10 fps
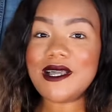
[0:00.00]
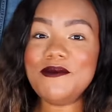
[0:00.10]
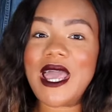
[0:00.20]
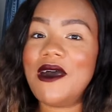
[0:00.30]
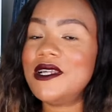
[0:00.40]

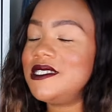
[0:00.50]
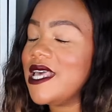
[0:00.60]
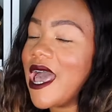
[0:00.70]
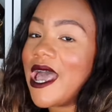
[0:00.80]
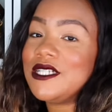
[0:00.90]
come down a
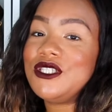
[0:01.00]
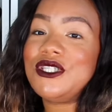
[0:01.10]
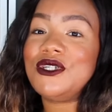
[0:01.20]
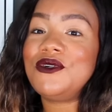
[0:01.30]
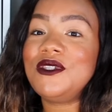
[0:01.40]
tad
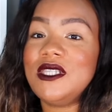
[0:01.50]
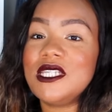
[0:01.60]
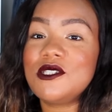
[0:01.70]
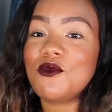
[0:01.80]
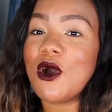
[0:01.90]
to
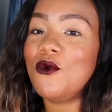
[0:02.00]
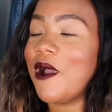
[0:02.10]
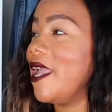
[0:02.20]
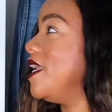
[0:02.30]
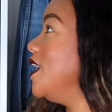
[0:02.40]
this row
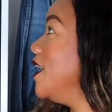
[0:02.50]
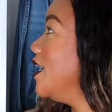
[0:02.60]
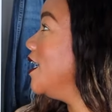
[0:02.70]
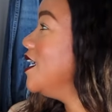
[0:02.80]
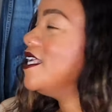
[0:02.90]
right
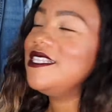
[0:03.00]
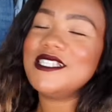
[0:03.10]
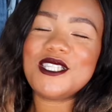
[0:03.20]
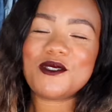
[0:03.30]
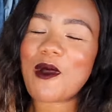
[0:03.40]
here.
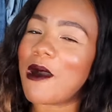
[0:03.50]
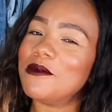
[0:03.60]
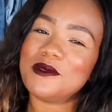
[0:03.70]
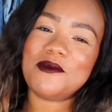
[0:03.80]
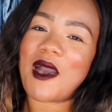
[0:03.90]
This is
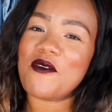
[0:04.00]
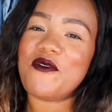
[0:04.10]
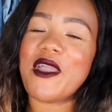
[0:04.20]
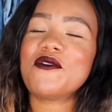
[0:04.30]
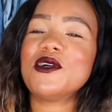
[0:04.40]
probably my
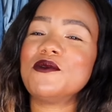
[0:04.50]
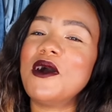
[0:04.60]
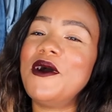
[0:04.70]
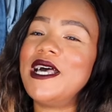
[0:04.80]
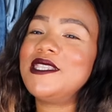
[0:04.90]
favorite
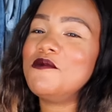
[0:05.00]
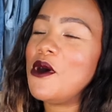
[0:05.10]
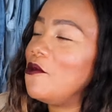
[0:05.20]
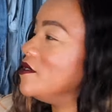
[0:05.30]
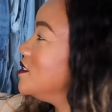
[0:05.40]
row at the
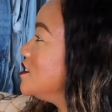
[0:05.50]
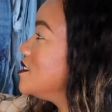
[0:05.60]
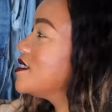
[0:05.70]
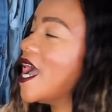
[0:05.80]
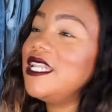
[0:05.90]
moment. This is
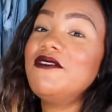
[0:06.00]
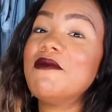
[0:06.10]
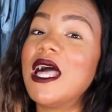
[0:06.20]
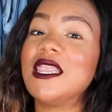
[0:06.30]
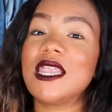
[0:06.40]
kind of
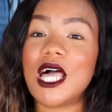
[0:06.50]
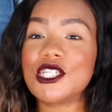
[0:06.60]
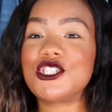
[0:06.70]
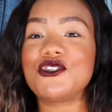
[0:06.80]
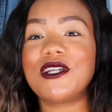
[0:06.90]
my
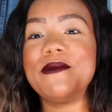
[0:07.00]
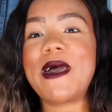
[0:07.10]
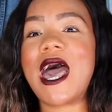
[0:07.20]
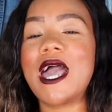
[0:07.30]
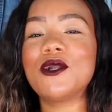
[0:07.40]
luxury
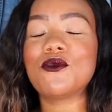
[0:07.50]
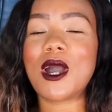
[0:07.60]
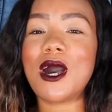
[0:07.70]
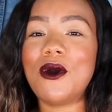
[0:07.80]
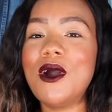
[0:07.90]
bag
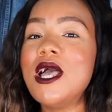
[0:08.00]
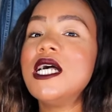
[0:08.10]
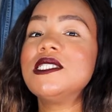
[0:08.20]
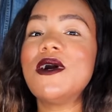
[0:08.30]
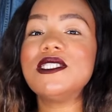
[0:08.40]
row.
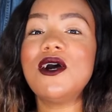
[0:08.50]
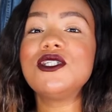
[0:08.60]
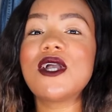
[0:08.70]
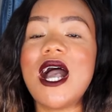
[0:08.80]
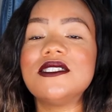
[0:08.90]
So I told
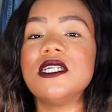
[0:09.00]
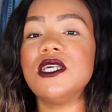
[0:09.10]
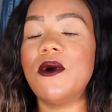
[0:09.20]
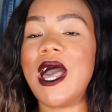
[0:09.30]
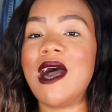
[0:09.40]
you guys I
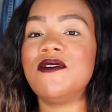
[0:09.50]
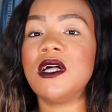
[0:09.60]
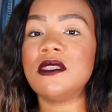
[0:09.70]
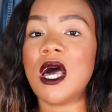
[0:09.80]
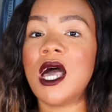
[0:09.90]
don't have a
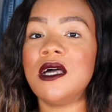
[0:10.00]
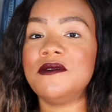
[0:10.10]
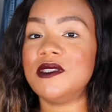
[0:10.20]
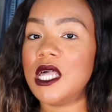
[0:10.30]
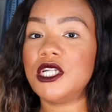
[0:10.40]
lot
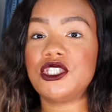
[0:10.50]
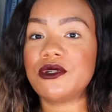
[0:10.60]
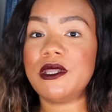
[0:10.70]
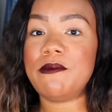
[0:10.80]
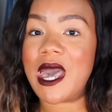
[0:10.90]
of
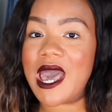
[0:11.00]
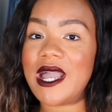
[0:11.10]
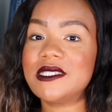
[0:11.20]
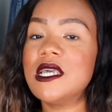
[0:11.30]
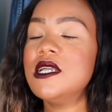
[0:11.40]
luxury
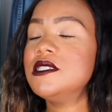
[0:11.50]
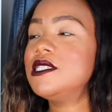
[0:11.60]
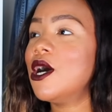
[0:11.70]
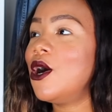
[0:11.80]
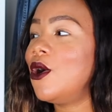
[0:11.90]
bags.
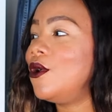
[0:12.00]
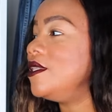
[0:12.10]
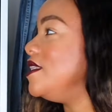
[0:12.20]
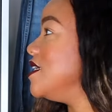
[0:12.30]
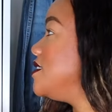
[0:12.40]
So
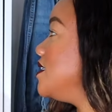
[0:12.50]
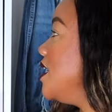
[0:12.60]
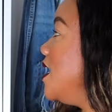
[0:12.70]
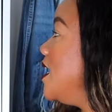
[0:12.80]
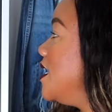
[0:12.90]
this
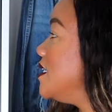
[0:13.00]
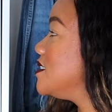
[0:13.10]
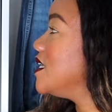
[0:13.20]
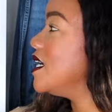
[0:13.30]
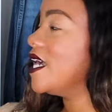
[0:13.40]
is
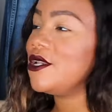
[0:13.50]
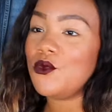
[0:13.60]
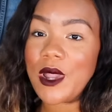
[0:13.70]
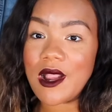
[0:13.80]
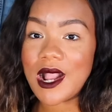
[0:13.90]
kind of
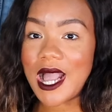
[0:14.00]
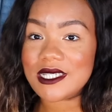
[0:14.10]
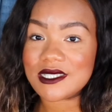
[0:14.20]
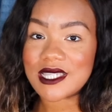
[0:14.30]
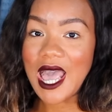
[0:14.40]
where I
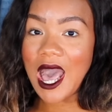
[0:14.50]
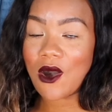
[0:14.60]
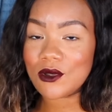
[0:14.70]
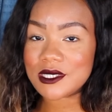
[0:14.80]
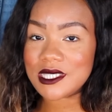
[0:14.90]
just
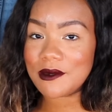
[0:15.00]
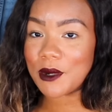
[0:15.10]
house them